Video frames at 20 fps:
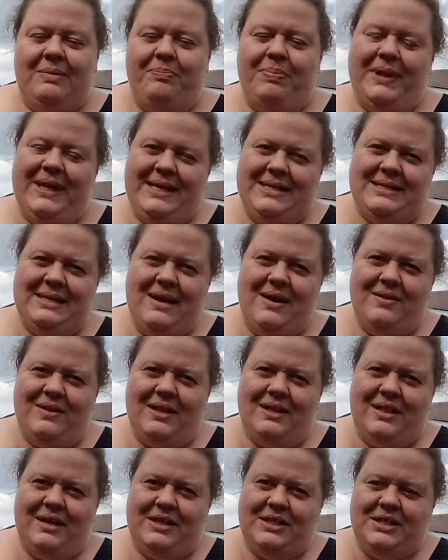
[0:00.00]
please know
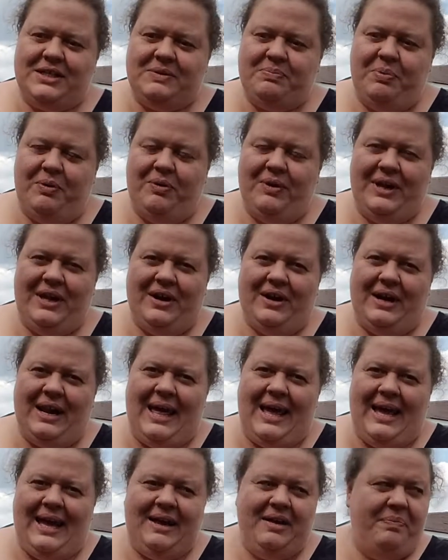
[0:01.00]
that they're just pulling your
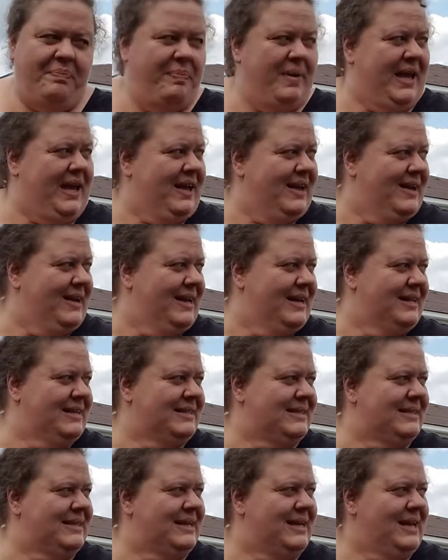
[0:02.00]
leg,
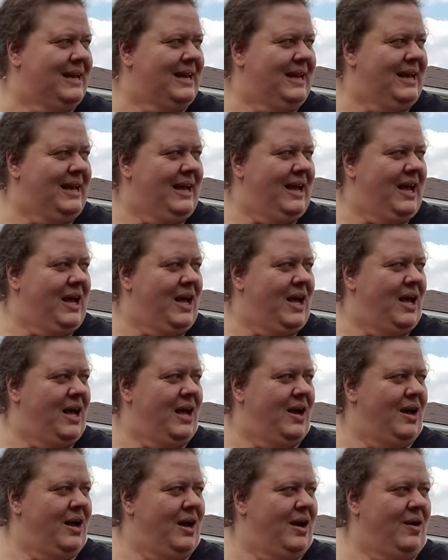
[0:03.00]
because
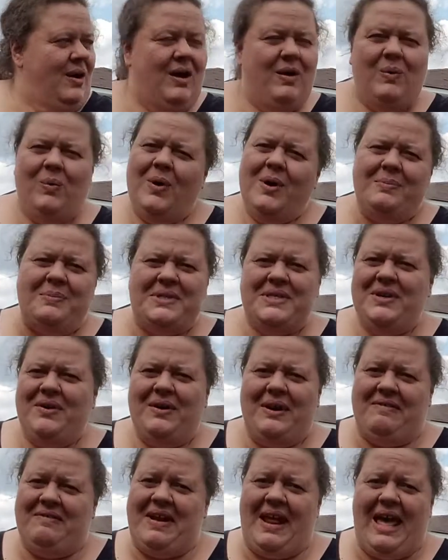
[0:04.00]
worms
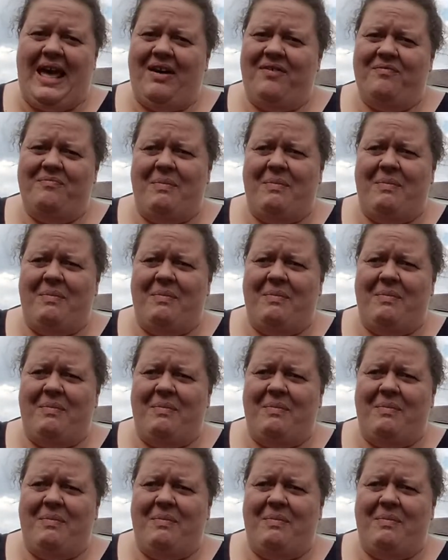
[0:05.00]
don't even have